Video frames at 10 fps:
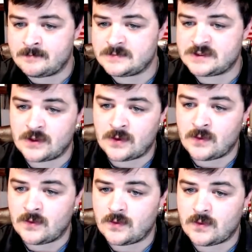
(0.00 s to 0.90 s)

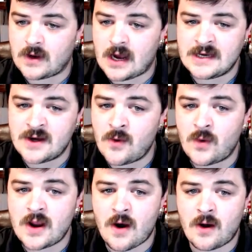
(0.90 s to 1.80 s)
So I know
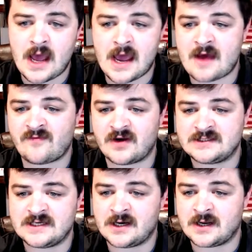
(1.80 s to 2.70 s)
we all have a
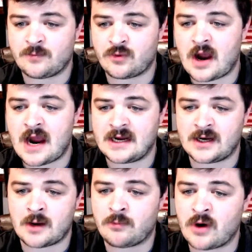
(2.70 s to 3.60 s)
ton of pride in
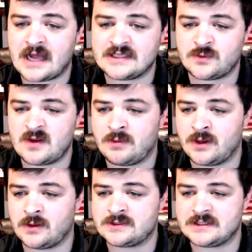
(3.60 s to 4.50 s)
our brands we
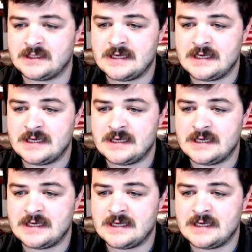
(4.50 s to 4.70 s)
built.